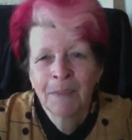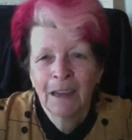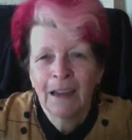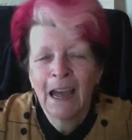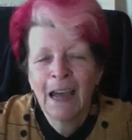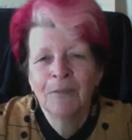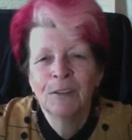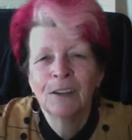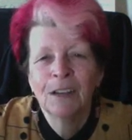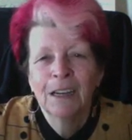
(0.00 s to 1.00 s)
I
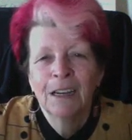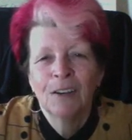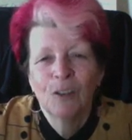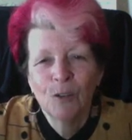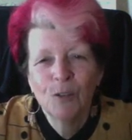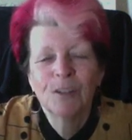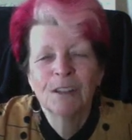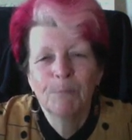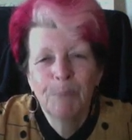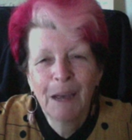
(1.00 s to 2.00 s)
haven't used the
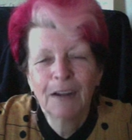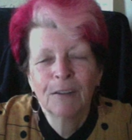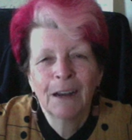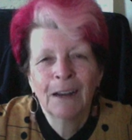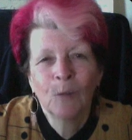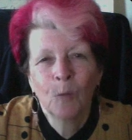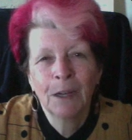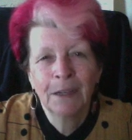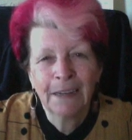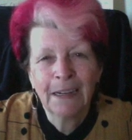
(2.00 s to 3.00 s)
background
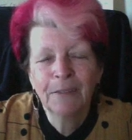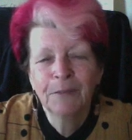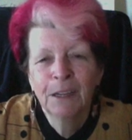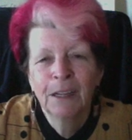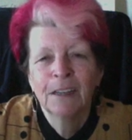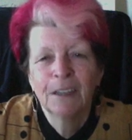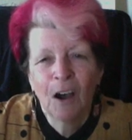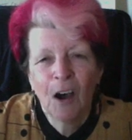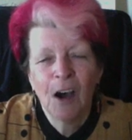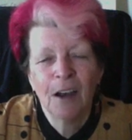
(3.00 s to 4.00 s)
well enough to
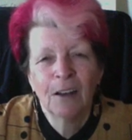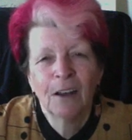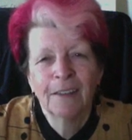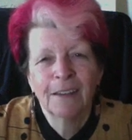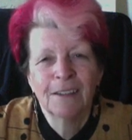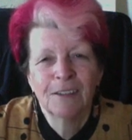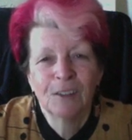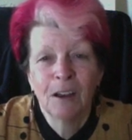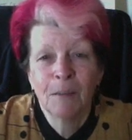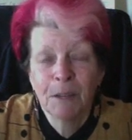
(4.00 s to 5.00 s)
highlight the
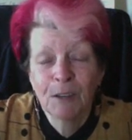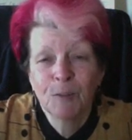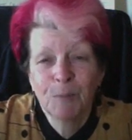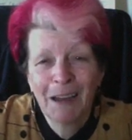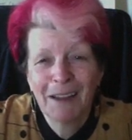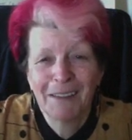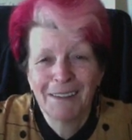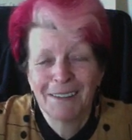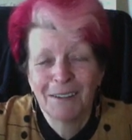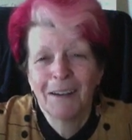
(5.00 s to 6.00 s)
design, because part of the
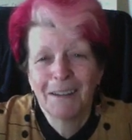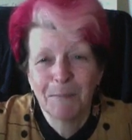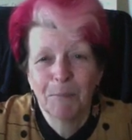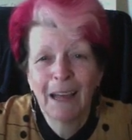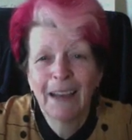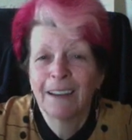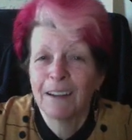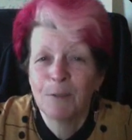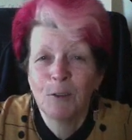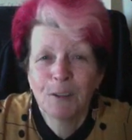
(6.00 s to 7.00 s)
design is black and
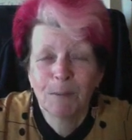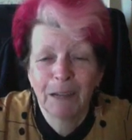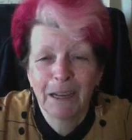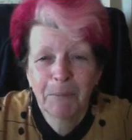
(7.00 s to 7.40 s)
I've used a black